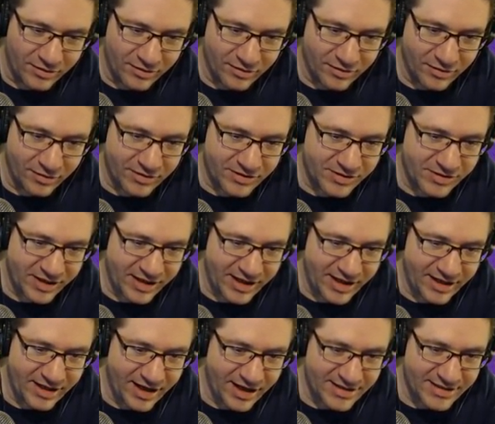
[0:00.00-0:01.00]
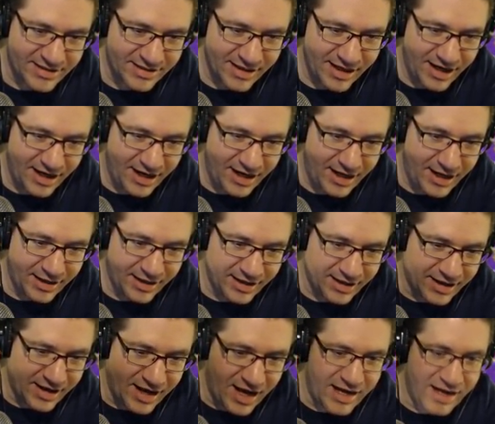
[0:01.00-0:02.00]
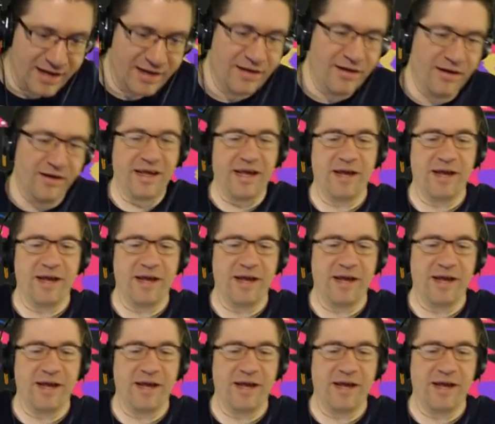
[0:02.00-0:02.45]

Look straight ahead, guys. And got it. Okay,